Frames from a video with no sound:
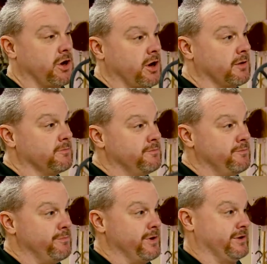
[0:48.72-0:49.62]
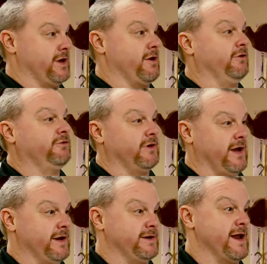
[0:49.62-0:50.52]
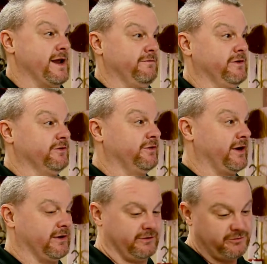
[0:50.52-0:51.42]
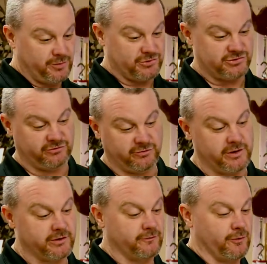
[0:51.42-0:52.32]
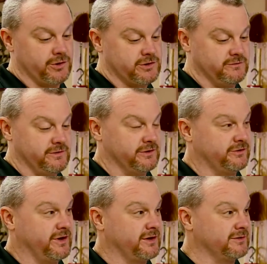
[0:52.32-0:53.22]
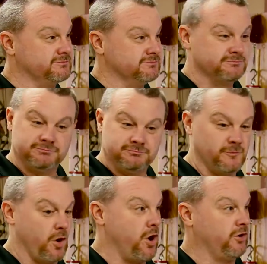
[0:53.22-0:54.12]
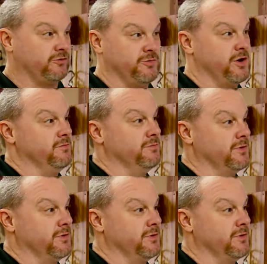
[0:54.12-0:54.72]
R, but they also added 9 feet a second. This bow shoots 342 feet a second. Awesome hunting